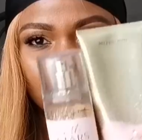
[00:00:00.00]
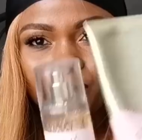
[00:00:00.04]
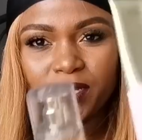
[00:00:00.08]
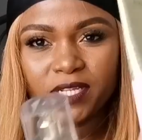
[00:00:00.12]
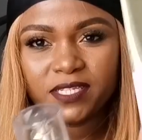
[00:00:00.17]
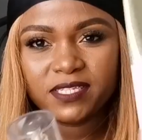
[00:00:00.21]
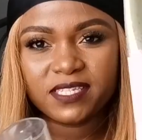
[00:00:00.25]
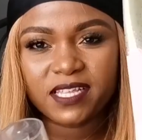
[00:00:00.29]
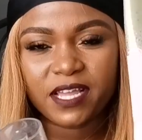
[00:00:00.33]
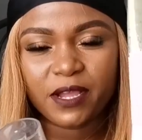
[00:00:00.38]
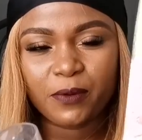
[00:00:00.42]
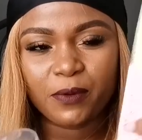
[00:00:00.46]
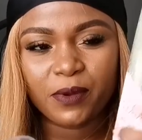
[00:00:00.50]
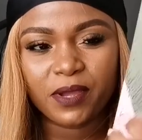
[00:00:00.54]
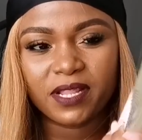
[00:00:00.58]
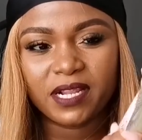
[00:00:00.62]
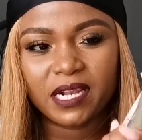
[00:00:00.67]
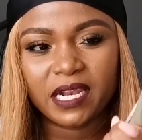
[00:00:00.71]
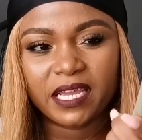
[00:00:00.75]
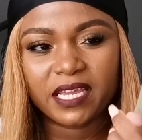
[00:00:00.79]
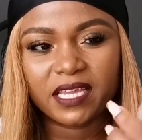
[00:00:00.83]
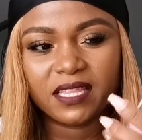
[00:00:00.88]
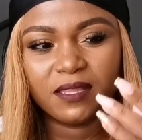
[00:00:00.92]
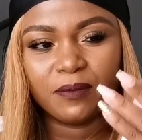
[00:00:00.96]
Once I wear
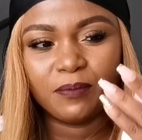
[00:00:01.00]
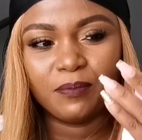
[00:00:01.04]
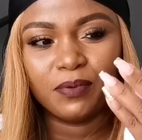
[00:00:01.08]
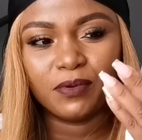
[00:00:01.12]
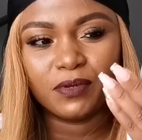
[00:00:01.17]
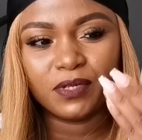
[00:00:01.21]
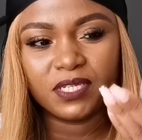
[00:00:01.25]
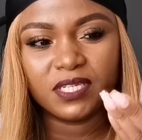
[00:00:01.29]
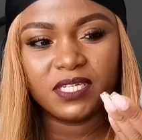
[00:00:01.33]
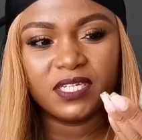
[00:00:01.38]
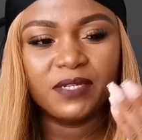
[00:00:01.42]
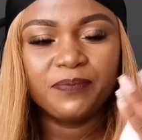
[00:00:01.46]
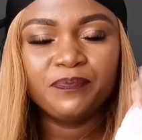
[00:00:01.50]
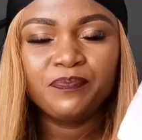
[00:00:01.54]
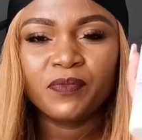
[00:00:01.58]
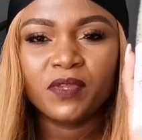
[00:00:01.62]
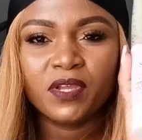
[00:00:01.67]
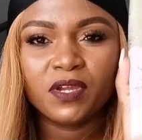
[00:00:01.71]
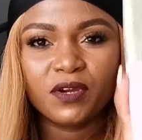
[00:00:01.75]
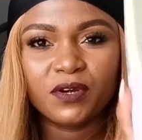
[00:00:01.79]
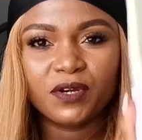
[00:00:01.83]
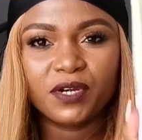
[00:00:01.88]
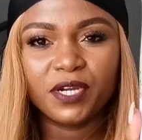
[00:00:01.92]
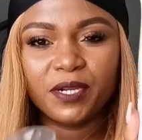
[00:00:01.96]
like the body
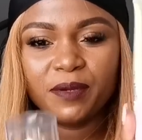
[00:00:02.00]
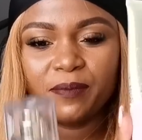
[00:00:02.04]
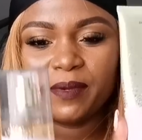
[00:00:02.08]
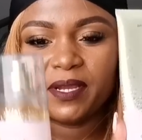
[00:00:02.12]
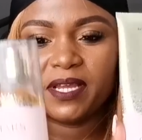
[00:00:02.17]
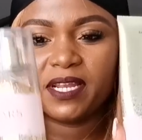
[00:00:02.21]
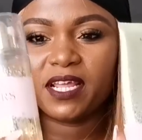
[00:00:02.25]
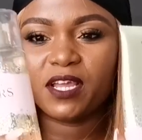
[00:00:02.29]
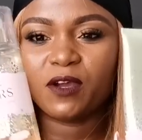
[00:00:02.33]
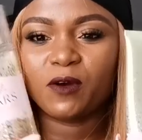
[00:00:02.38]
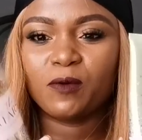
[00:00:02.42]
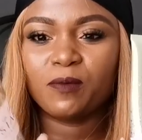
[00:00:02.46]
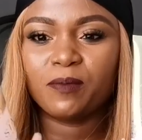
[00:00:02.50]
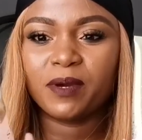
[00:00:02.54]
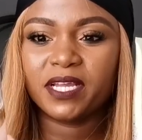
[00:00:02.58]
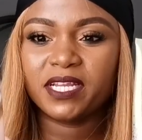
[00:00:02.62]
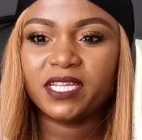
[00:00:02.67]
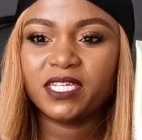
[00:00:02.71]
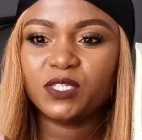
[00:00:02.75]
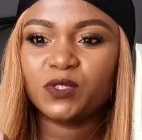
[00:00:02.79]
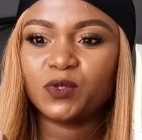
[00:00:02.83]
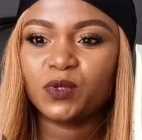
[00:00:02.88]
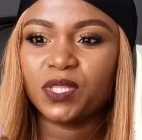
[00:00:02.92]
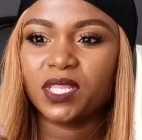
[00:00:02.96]
cream and I
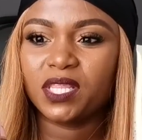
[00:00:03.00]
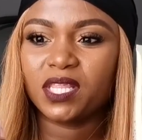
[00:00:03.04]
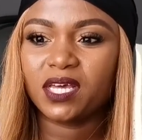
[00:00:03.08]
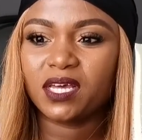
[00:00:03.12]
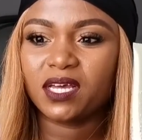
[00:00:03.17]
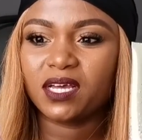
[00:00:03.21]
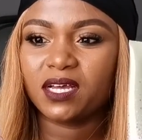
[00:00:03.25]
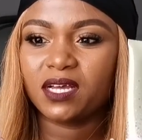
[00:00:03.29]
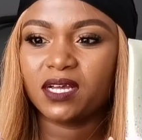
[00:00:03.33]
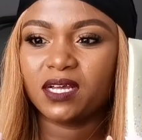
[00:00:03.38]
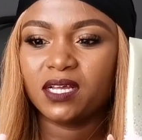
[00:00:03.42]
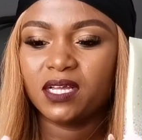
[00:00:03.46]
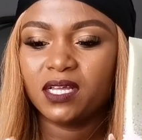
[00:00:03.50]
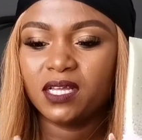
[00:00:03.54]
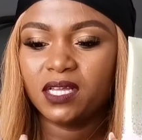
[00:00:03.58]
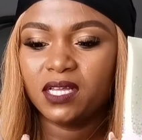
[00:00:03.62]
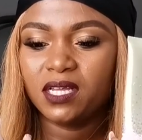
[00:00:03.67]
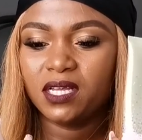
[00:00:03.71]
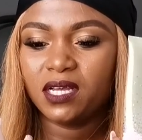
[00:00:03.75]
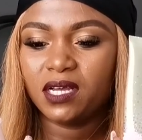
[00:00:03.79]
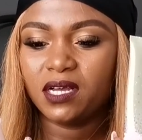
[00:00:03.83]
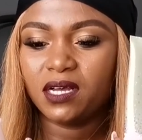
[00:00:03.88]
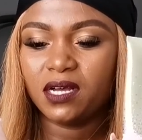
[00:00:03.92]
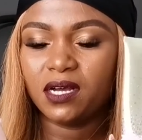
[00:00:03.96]
combine it with the
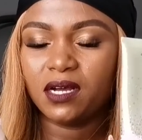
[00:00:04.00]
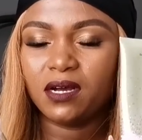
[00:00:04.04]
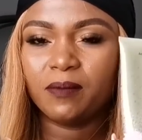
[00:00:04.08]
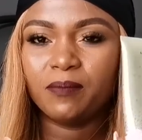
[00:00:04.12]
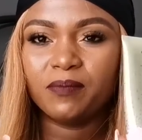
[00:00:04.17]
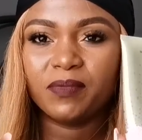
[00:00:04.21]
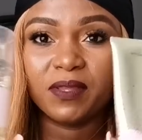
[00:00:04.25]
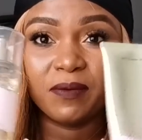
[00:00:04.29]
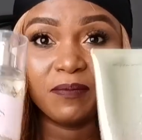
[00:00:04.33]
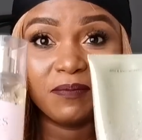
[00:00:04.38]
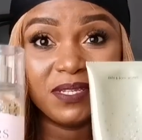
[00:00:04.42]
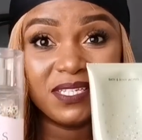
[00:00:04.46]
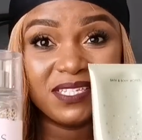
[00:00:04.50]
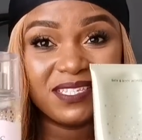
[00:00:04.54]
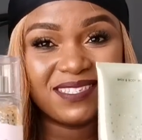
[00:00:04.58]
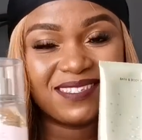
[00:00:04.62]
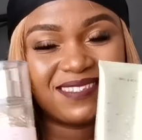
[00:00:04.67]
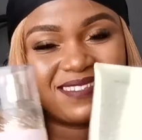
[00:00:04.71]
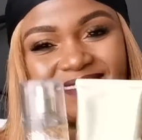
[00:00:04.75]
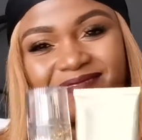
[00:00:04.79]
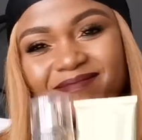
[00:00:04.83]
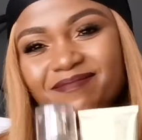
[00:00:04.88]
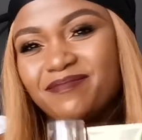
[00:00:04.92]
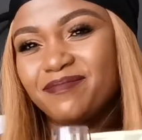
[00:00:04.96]

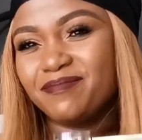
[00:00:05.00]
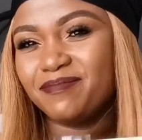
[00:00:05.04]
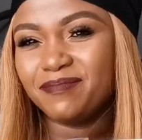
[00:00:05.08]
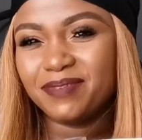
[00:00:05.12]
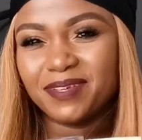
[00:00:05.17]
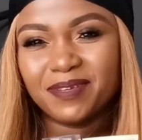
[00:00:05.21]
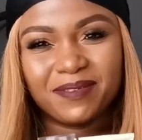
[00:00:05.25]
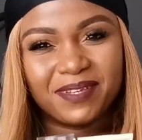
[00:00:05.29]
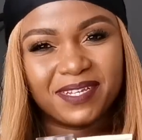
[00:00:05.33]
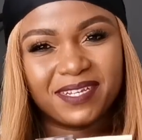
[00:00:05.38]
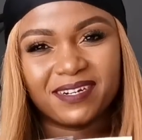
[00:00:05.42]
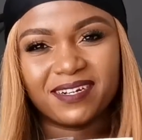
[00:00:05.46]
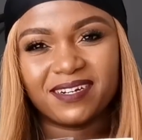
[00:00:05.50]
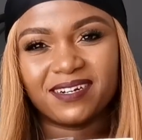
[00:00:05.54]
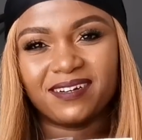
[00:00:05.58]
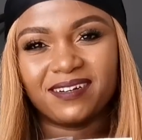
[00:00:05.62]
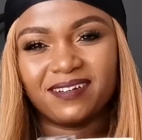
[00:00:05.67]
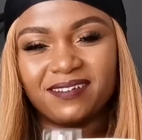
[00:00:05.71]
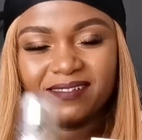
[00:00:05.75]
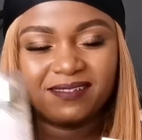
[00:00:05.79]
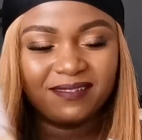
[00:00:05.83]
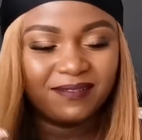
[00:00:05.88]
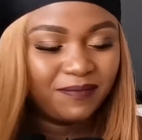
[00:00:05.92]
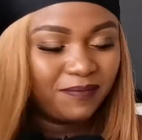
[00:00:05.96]
mist, baby
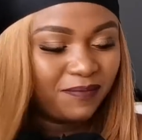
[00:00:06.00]
girl,